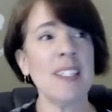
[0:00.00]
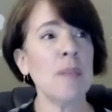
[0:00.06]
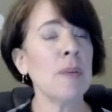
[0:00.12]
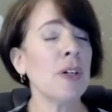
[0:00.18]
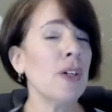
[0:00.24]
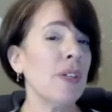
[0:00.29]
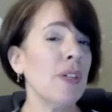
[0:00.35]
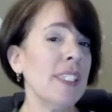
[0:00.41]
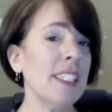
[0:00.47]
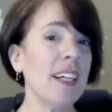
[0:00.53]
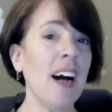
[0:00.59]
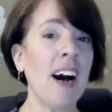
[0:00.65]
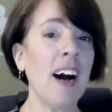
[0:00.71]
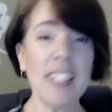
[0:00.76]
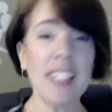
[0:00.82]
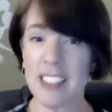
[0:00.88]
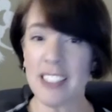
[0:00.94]
are going to
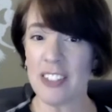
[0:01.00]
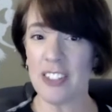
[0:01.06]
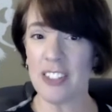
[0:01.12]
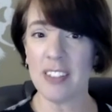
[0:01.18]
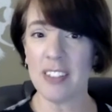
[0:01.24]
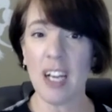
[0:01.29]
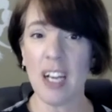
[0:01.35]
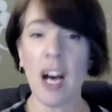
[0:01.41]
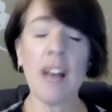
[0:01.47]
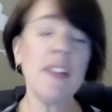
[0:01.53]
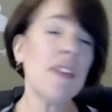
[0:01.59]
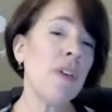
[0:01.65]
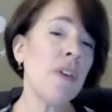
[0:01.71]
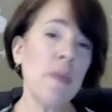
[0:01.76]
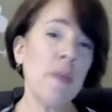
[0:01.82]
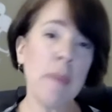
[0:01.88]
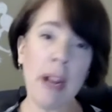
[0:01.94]
college on their
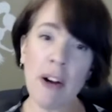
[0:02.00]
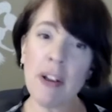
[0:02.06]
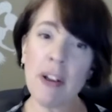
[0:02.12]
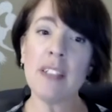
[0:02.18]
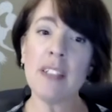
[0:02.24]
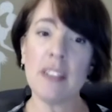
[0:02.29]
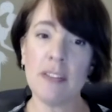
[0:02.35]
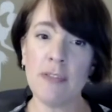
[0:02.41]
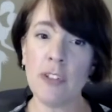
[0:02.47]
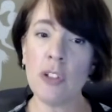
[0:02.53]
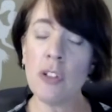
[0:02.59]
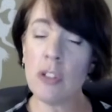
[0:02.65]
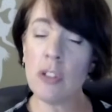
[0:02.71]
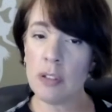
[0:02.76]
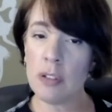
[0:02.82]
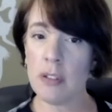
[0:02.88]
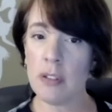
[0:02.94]
own merit,
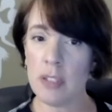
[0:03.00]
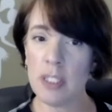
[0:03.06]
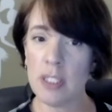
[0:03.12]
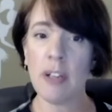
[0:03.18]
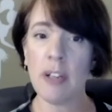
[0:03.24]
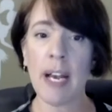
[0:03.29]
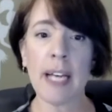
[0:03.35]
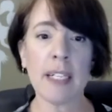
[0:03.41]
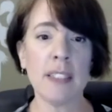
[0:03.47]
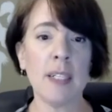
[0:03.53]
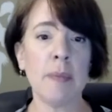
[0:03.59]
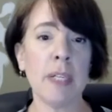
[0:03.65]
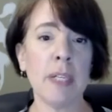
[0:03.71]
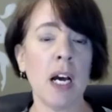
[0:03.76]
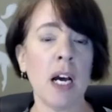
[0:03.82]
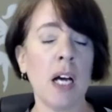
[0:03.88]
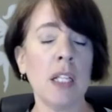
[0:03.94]
full,
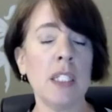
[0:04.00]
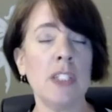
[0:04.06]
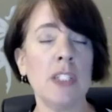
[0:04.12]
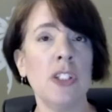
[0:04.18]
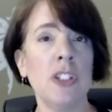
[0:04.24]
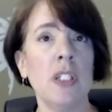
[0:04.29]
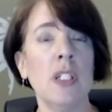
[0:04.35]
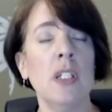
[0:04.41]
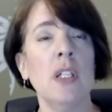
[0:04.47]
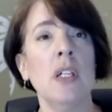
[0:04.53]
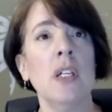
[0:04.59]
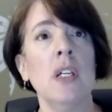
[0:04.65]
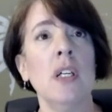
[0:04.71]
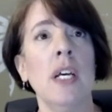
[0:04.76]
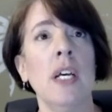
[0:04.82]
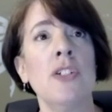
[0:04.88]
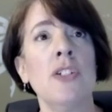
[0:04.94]
academic college.
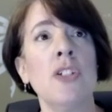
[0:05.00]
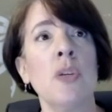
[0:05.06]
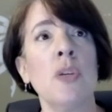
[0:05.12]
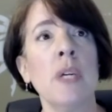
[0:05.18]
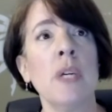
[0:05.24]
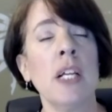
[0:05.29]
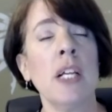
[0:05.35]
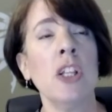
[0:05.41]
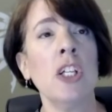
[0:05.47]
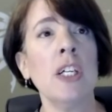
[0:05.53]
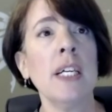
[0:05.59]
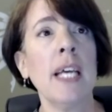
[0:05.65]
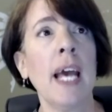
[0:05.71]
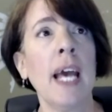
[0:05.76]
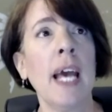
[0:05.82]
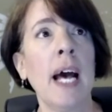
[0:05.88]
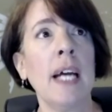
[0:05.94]
And so when I look
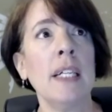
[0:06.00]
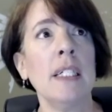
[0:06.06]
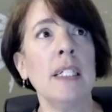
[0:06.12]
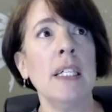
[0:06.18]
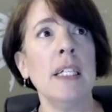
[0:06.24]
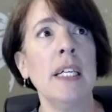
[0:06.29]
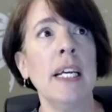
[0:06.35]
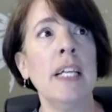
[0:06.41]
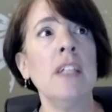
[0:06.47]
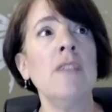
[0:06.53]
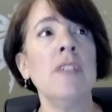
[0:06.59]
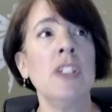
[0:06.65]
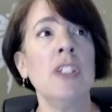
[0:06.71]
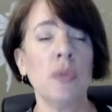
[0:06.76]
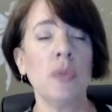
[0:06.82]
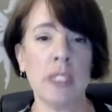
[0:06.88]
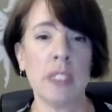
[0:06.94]
at
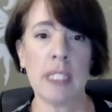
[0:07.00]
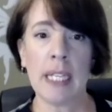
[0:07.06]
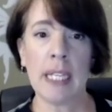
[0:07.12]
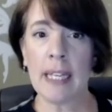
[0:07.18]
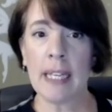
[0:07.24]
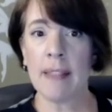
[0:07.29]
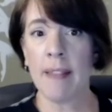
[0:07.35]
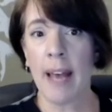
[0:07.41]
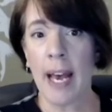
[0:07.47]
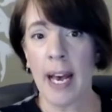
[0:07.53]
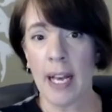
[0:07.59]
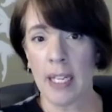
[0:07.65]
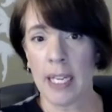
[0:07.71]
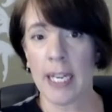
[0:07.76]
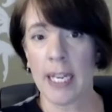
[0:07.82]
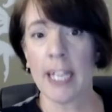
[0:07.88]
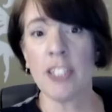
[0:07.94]
individuals like that,
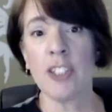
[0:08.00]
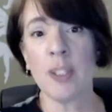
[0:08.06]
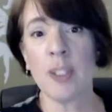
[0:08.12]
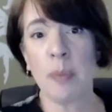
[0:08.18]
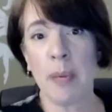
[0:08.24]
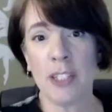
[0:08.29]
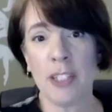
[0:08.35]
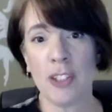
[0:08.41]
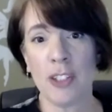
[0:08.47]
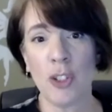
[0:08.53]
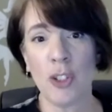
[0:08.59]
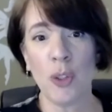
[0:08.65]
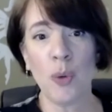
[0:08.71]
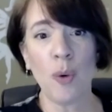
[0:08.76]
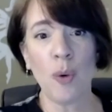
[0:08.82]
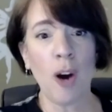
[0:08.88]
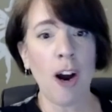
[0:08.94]
like I just mentioned,
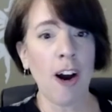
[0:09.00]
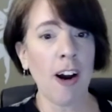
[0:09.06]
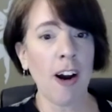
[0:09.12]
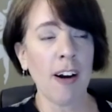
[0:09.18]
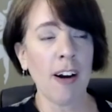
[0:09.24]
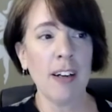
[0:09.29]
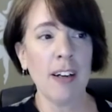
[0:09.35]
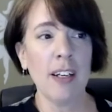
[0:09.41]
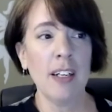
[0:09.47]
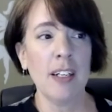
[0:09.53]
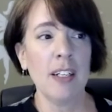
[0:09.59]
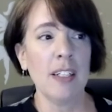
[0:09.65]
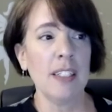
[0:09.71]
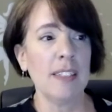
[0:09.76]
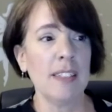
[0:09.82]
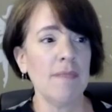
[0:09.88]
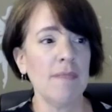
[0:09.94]
who are
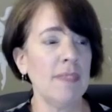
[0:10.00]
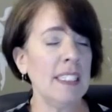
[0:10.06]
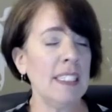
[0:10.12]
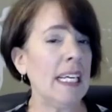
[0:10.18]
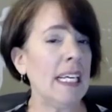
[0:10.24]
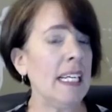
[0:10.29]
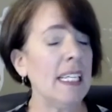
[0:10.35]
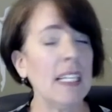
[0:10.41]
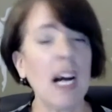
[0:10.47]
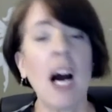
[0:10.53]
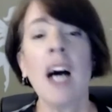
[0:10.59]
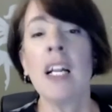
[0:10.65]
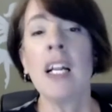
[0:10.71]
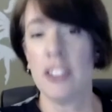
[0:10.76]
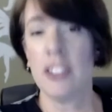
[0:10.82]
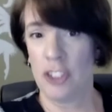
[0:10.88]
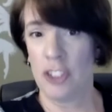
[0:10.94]
getting
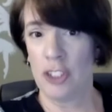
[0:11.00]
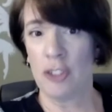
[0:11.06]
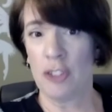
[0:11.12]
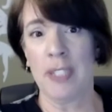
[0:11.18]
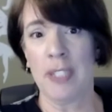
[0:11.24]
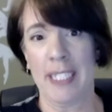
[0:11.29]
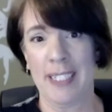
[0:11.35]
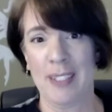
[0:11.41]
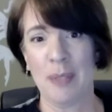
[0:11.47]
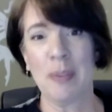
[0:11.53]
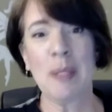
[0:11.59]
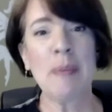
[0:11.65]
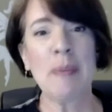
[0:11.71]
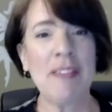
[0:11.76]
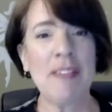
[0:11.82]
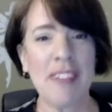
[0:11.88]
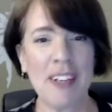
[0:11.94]
college degrees, one of
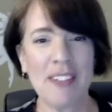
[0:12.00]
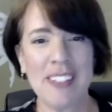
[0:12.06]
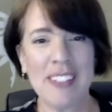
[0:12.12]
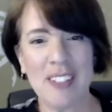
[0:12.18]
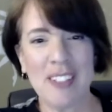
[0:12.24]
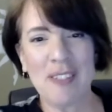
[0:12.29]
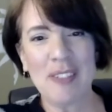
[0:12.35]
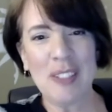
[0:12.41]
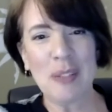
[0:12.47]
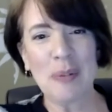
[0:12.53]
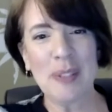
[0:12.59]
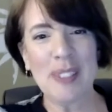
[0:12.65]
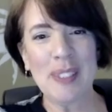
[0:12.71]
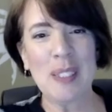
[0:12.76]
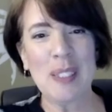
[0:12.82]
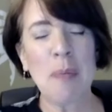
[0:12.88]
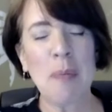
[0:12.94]
my favorite
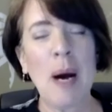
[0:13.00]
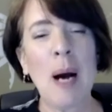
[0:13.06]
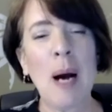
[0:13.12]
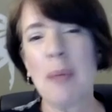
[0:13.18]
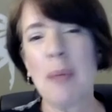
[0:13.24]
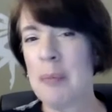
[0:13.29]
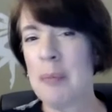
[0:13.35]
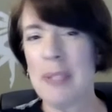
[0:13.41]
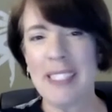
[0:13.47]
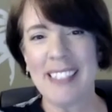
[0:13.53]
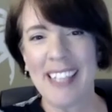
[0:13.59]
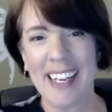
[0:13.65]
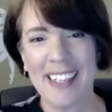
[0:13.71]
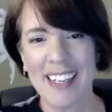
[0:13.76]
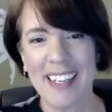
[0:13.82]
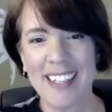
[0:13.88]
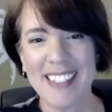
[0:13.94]
individuals is Pablo
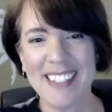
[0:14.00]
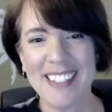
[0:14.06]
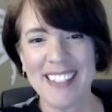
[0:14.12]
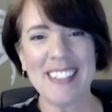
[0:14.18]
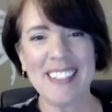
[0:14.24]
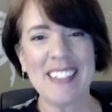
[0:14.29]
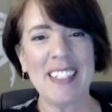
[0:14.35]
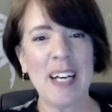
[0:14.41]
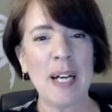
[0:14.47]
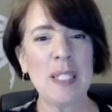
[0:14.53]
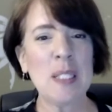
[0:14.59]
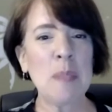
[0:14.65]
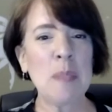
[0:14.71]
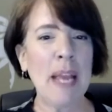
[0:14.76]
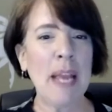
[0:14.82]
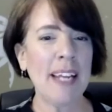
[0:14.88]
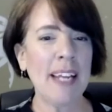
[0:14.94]
Pineda. He's in
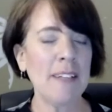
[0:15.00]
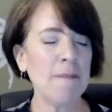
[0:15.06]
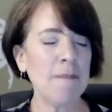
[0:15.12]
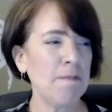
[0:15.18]
Spain.